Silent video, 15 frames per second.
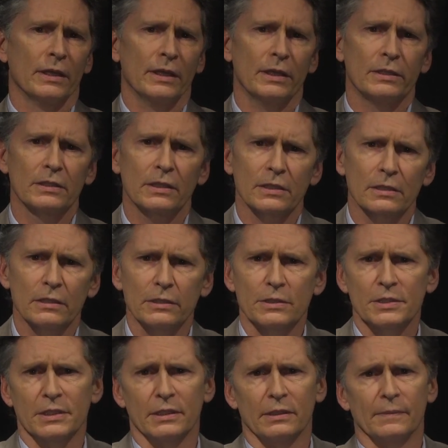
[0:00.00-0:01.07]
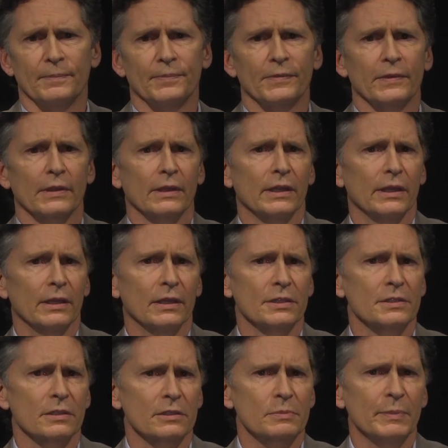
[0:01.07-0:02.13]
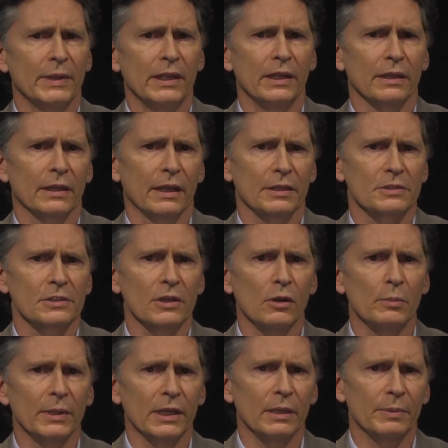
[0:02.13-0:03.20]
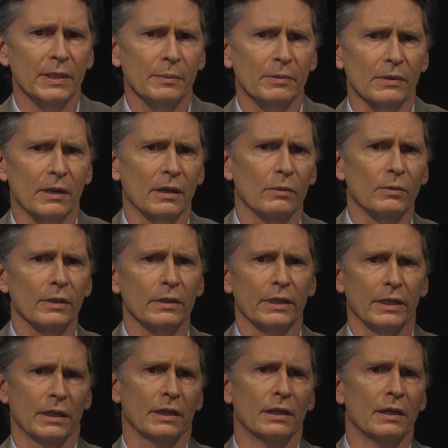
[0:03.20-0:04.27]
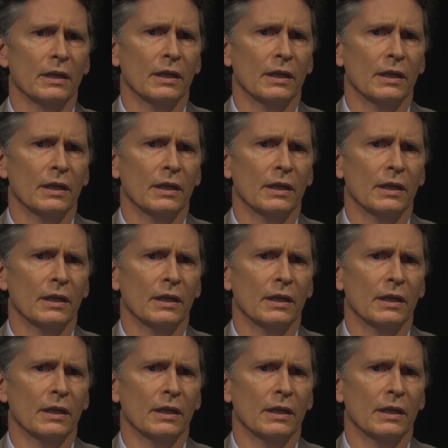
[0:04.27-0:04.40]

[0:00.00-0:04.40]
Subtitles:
In conclusion, it is dismaying that so many people are willing